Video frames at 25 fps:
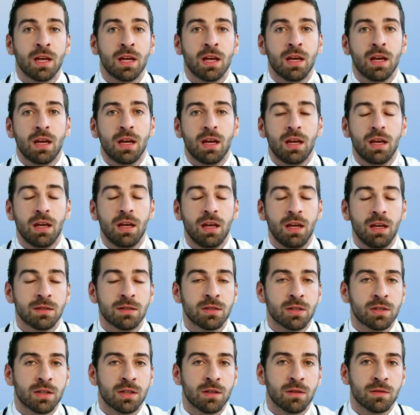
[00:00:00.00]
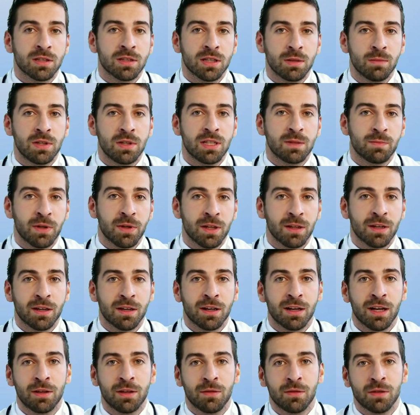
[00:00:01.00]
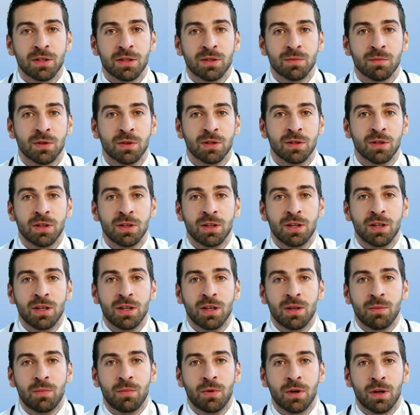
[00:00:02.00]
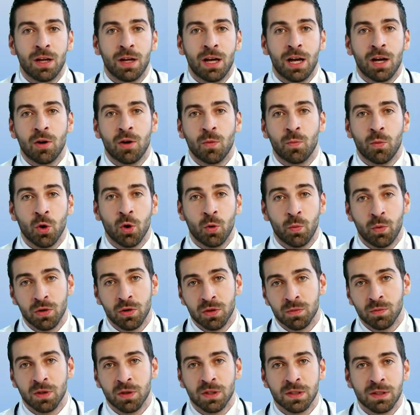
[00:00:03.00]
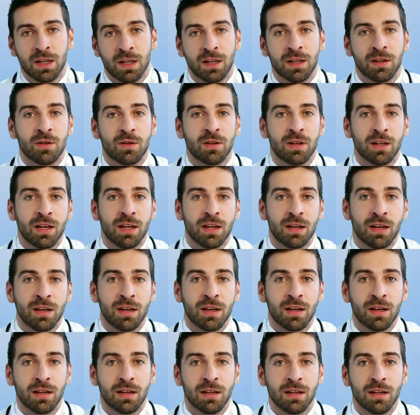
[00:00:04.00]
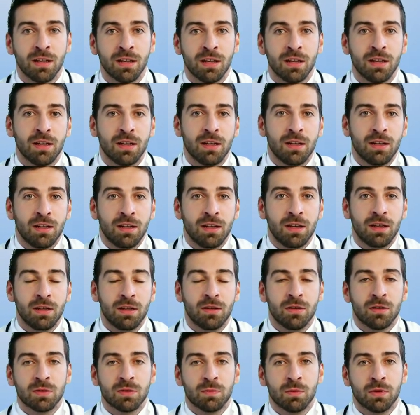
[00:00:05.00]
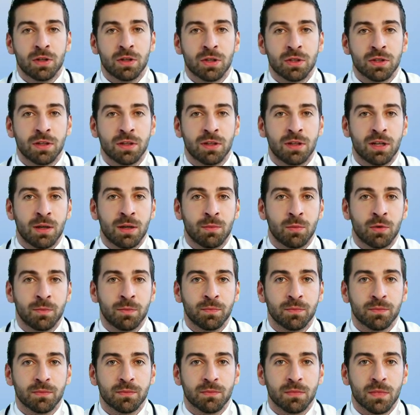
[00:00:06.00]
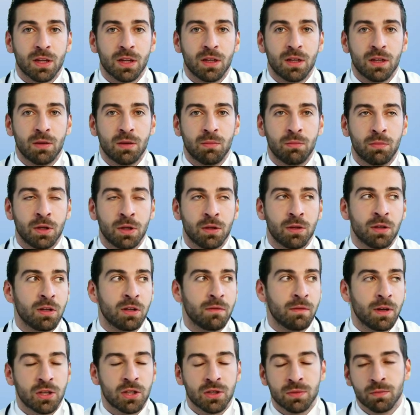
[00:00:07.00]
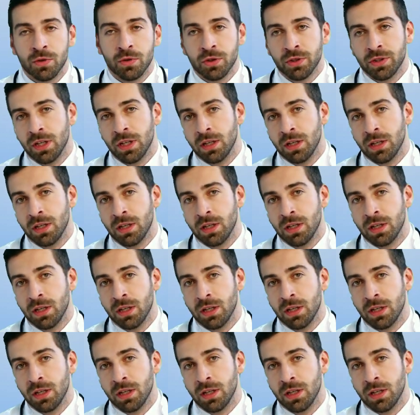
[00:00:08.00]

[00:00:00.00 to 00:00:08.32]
When choline is low, and it often is in older adults, the signals get slower, weaker, or in some cases,